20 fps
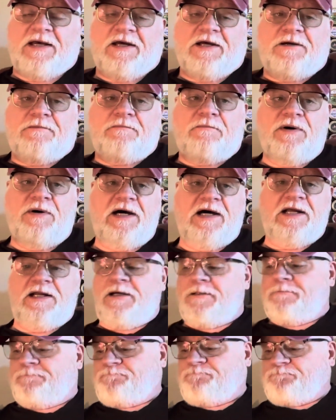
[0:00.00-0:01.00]

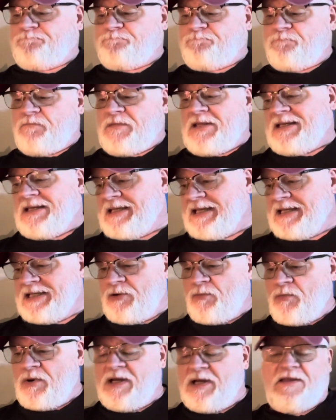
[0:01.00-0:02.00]
But
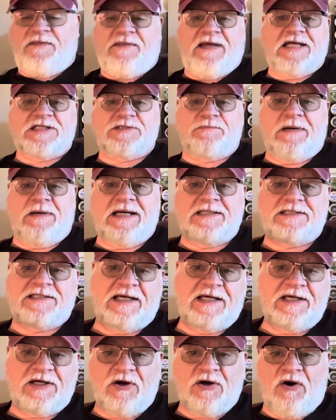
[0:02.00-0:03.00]
anyway, that's my
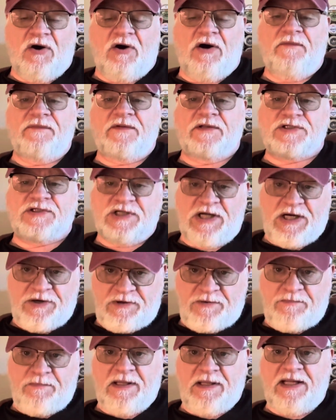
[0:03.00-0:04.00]
take on the
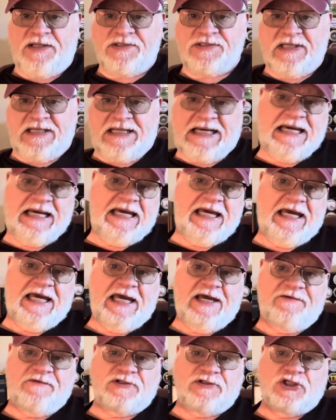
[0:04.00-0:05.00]
cherry blends that I
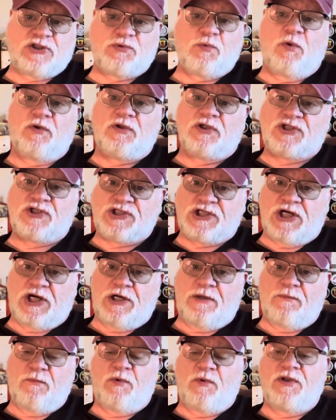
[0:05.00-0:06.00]
have. I just wanted to share
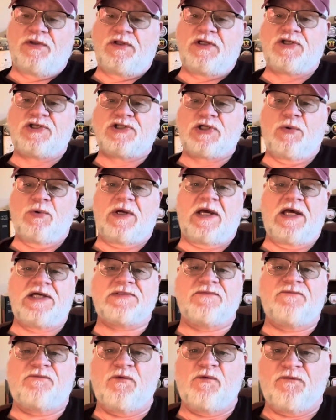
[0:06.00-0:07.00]
them with you and showcase
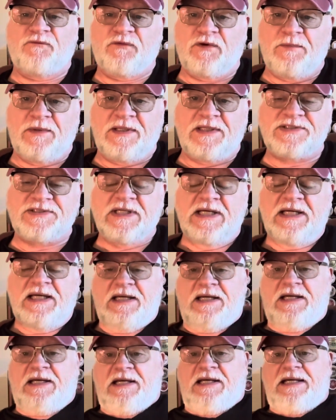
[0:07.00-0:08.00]
them for a few minutes.
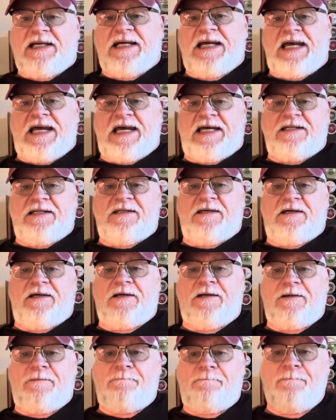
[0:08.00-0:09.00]
And
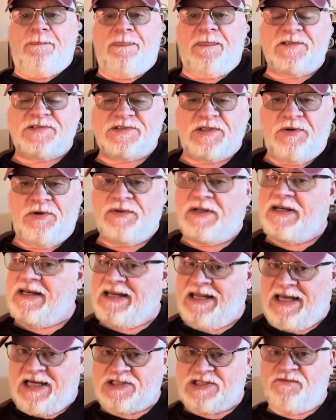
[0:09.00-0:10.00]
so the
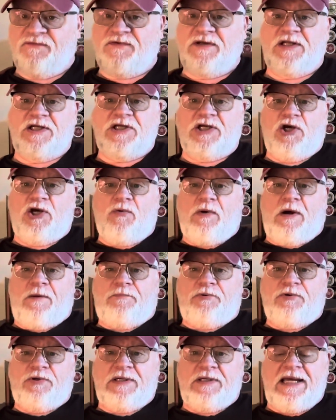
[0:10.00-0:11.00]
next video I
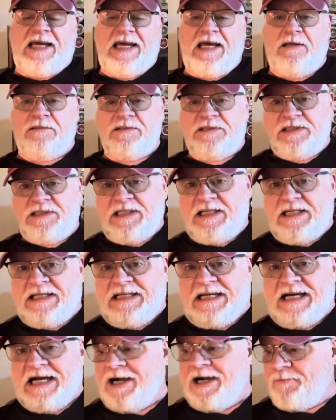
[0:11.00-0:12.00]
put out,
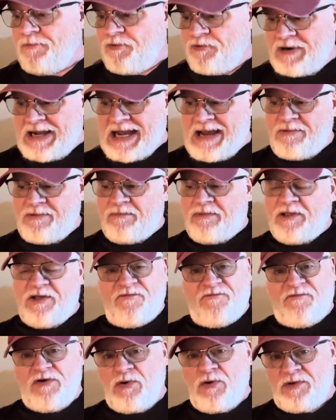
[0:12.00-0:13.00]
I'll probably
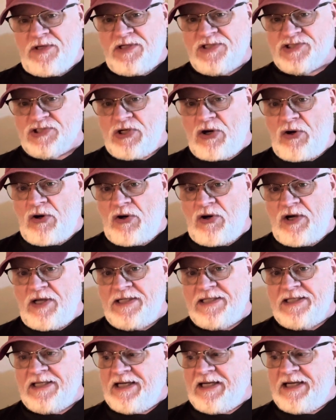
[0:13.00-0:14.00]
focus on